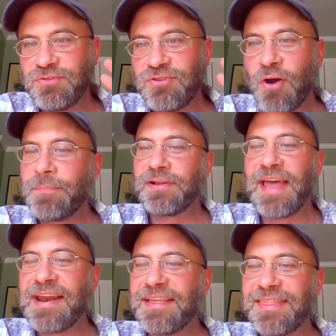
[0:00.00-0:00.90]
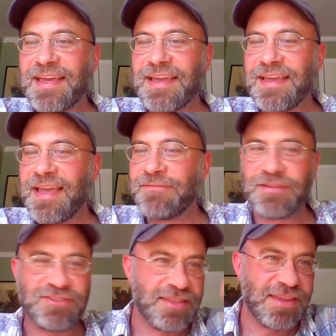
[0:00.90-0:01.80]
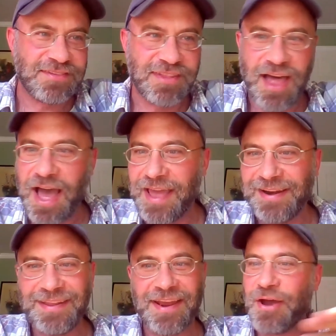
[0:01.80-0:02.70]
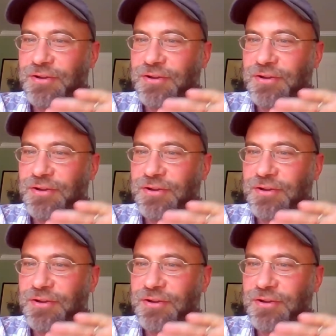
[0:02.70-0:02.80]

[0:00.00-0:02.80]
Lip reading: don't build anything if it's in this line.